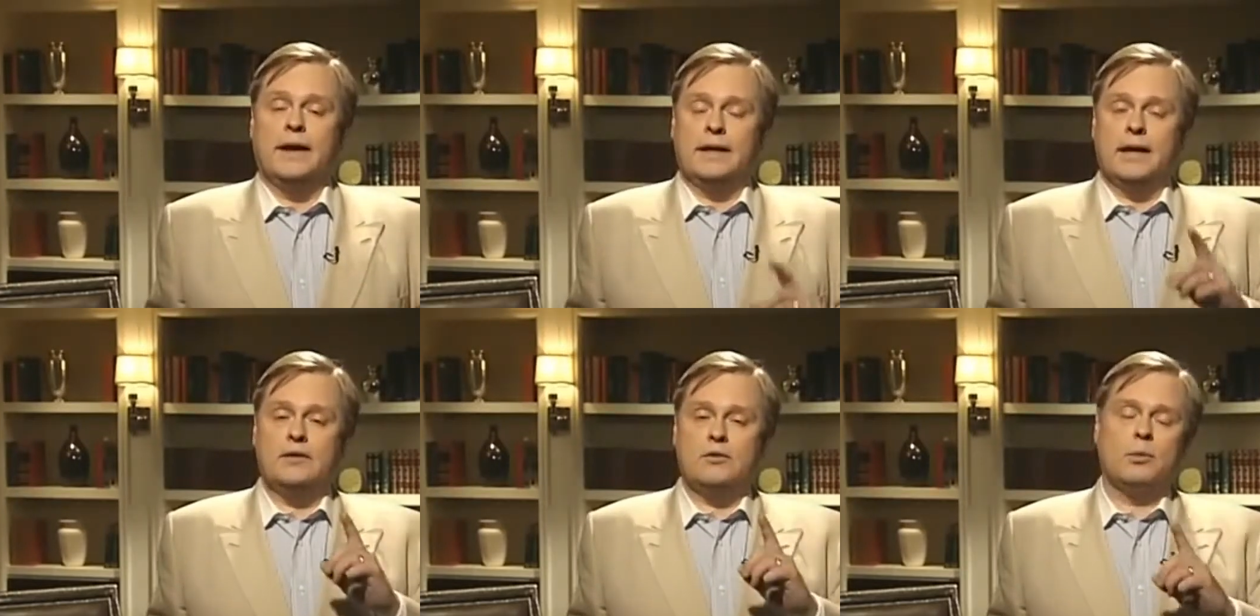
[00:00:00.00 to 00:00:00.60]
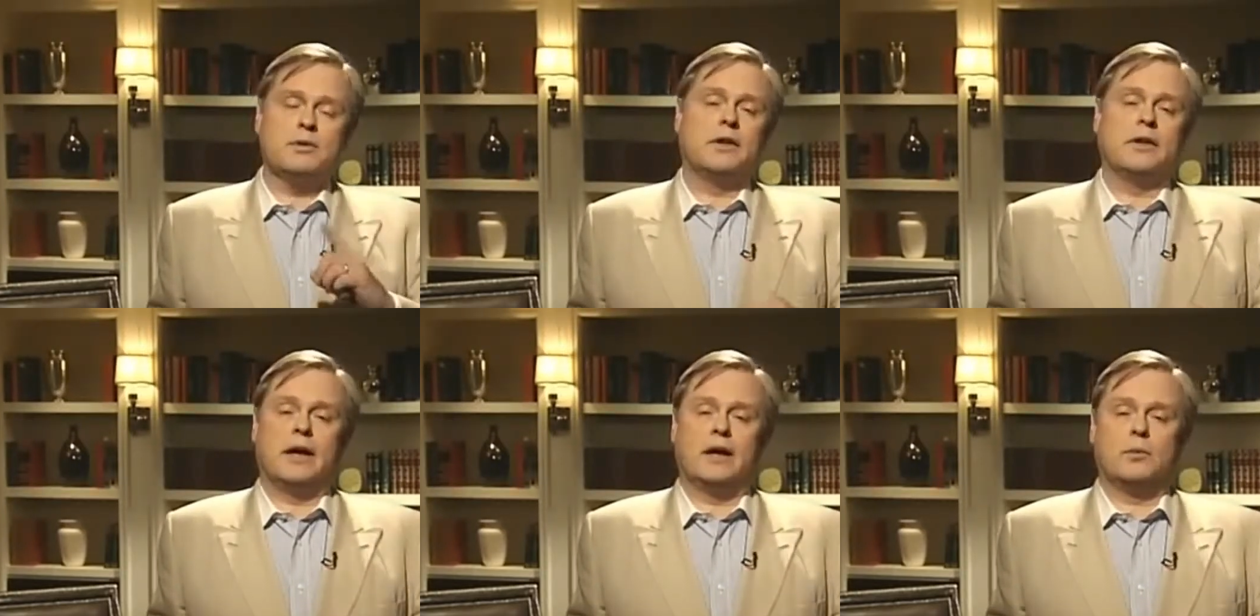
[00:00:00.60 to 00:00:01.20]
And yet he's always
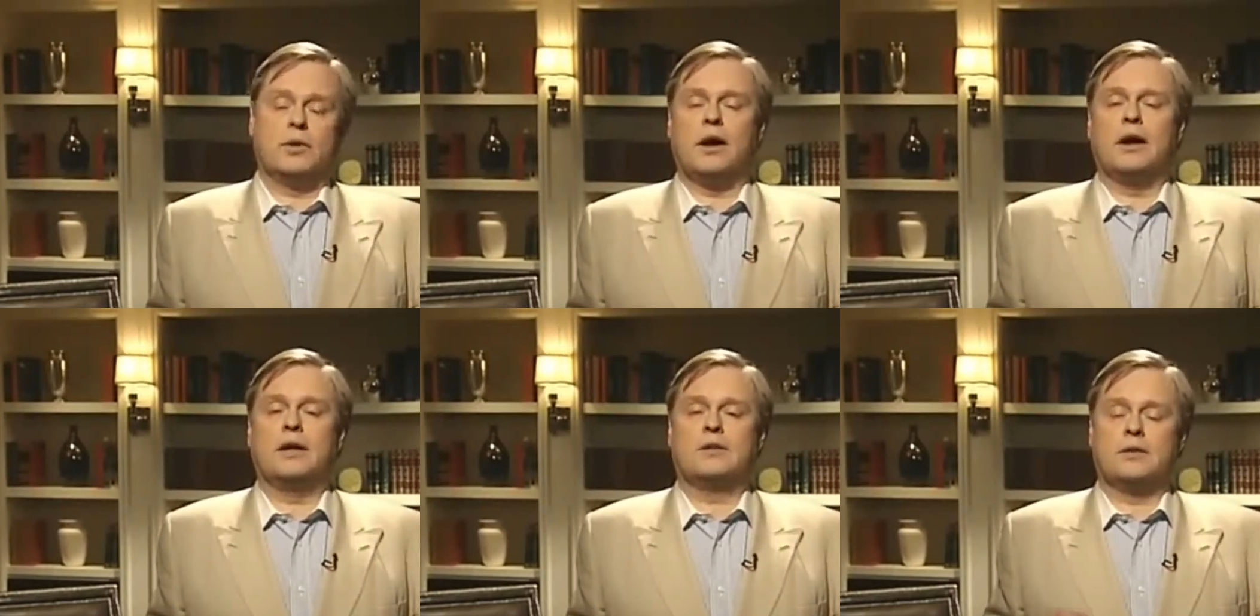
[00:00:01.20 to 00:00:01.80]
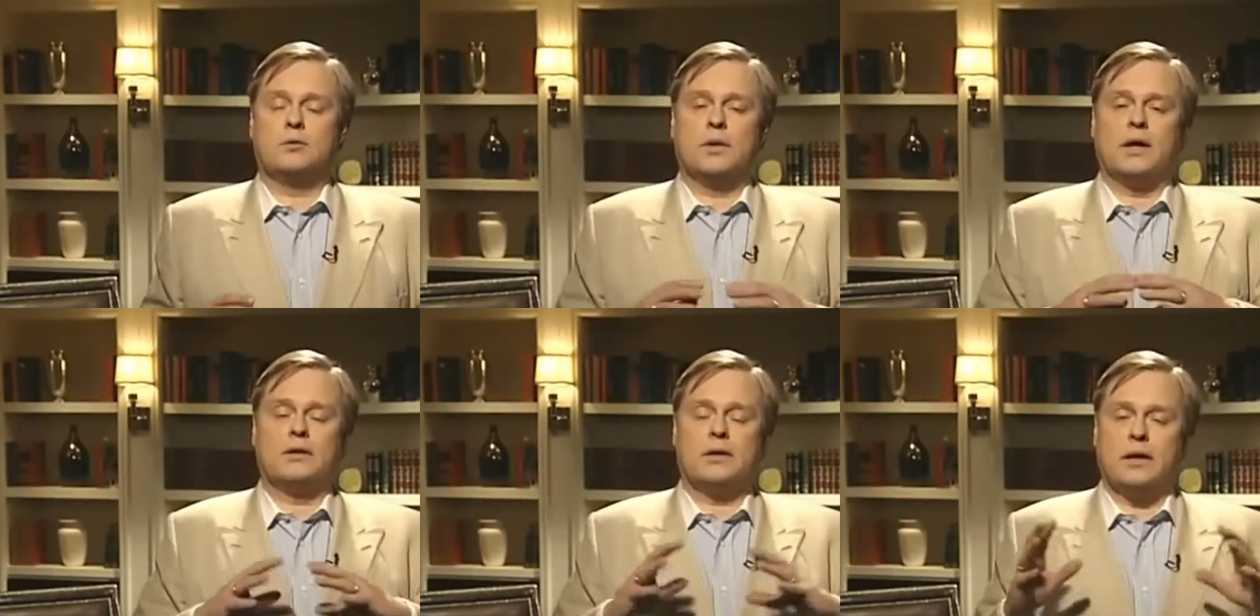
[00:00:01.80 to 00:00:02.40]
done that with high ethics,
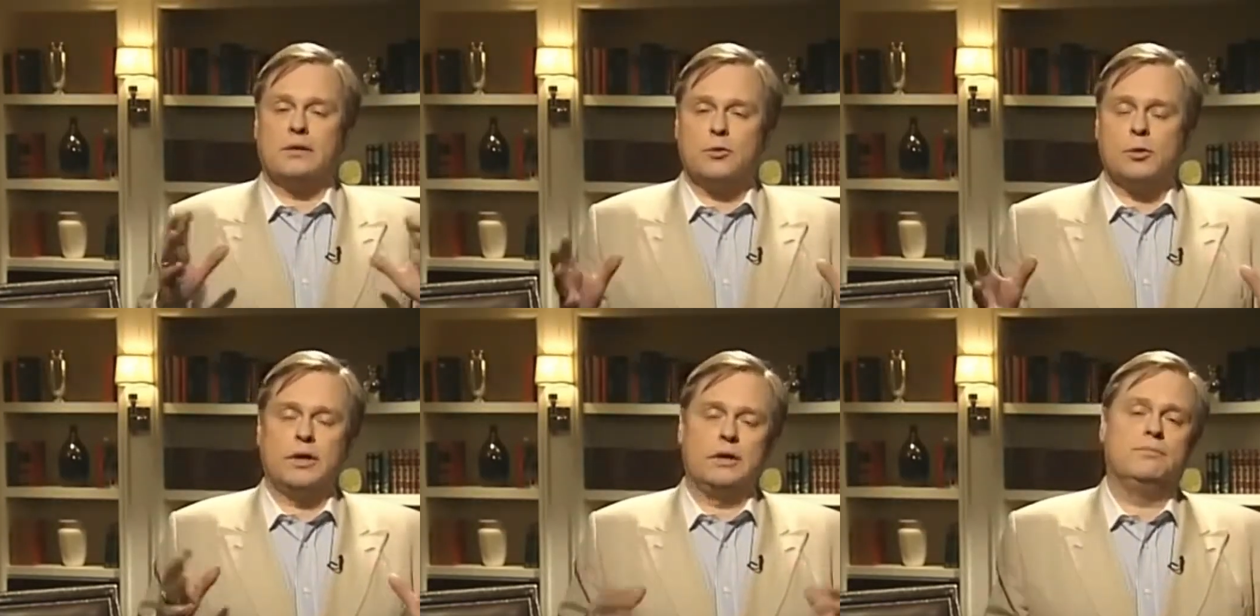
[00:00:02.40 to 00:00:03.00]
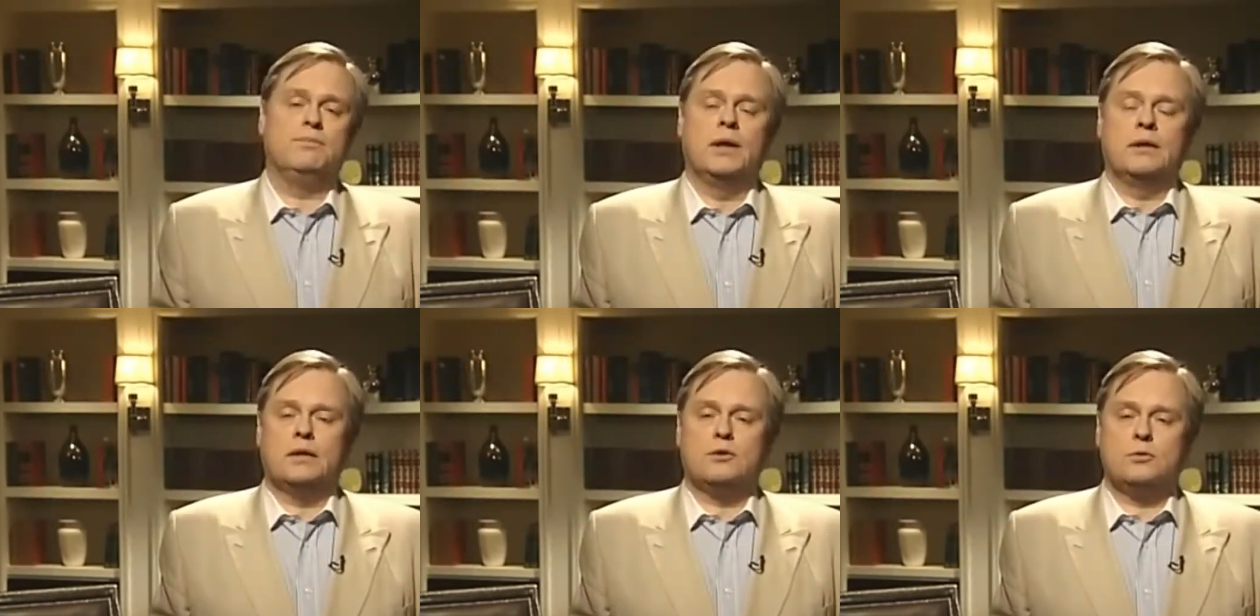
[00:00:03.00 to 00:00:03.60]
without the kind of greed
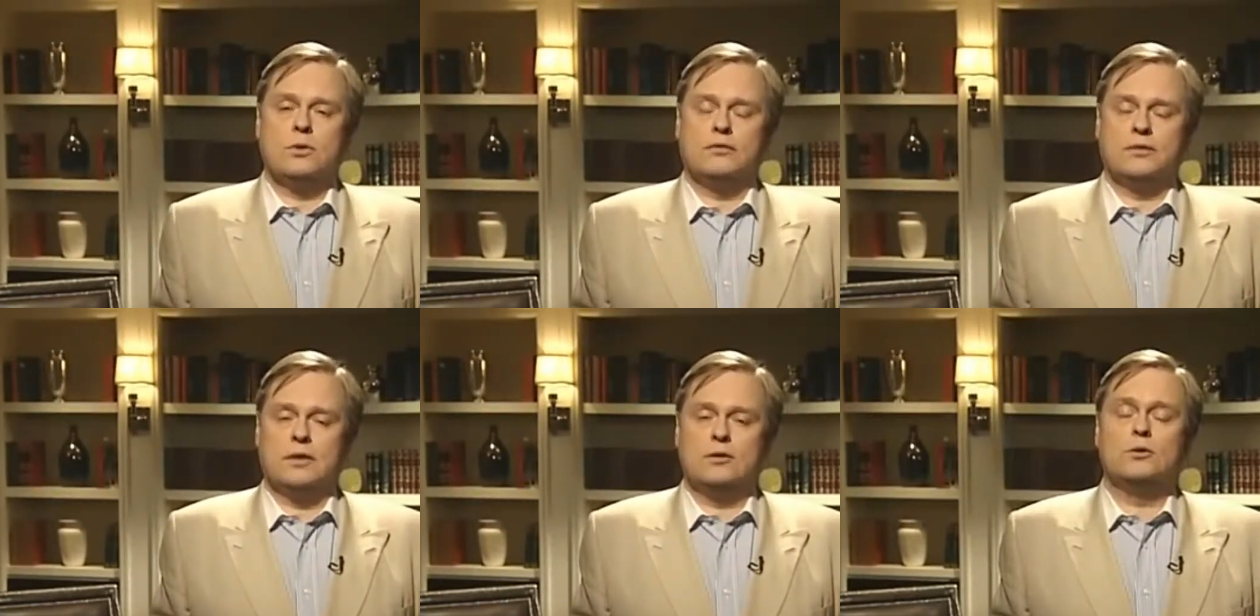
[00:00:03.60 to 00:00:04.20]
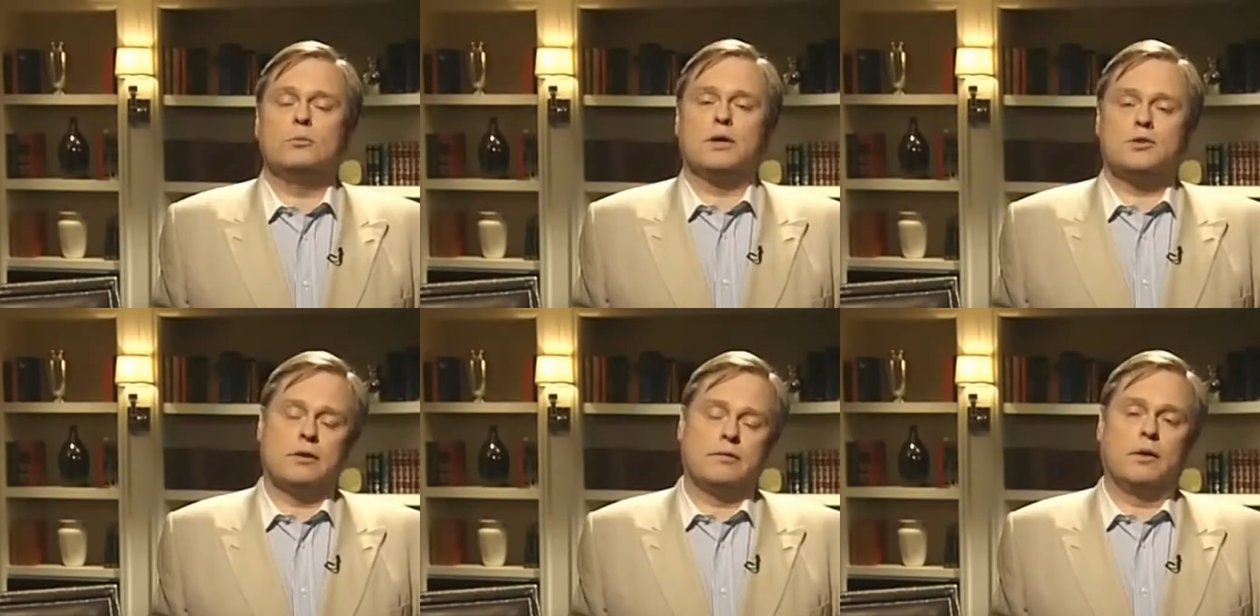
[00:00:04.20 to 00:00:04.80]
that you have seen too
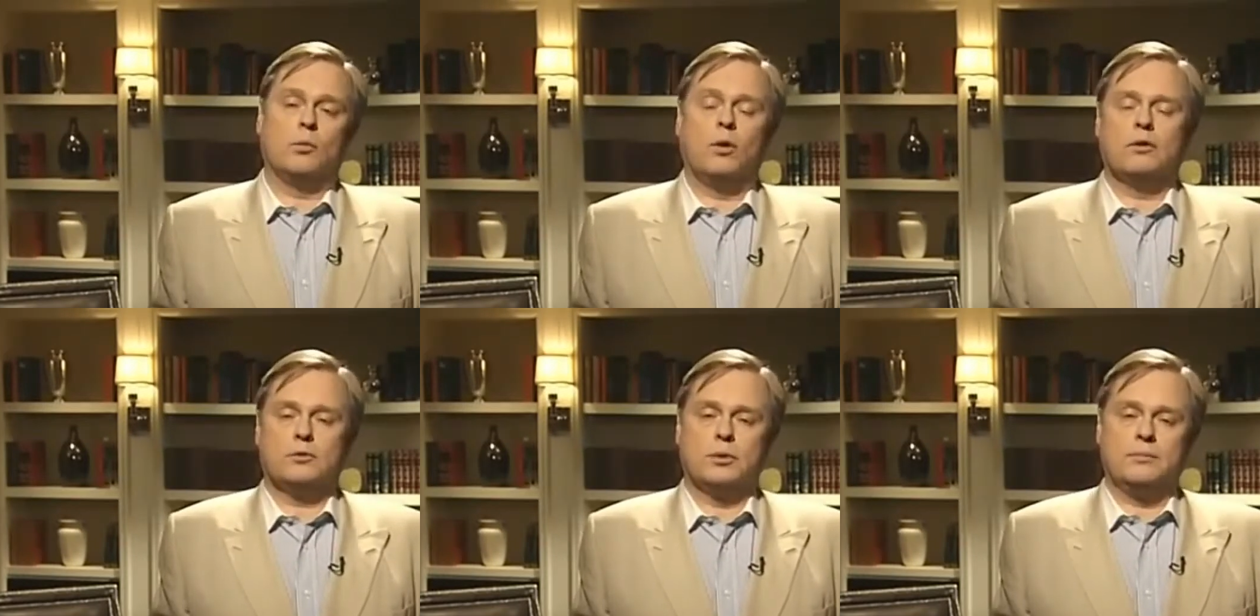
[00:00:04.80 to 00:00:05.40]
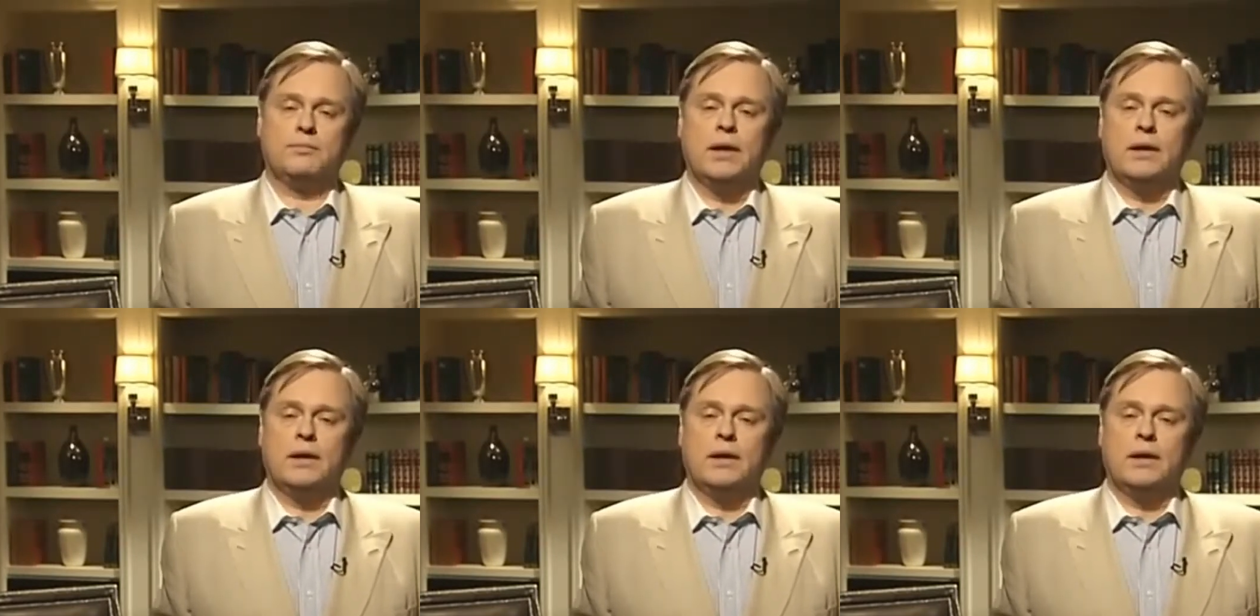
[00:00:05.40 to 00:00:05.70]
much of on Wall Street.